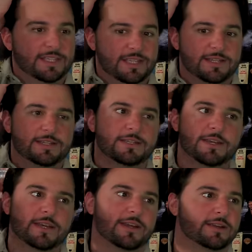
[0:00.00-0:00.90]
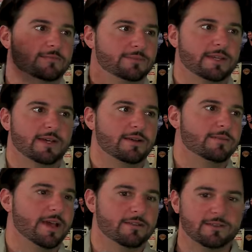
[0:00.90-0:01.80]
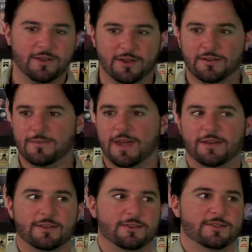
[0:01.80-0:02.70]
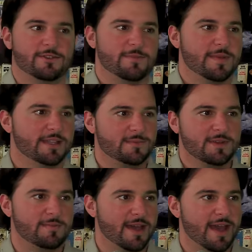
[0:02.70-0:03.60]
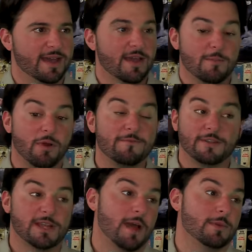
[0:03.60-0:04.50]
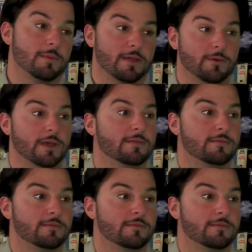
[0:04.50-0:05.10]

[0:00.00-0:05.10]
The kid in there. Yep, now they're talking about, you know, Superman's being back. Perfect timing, by the way.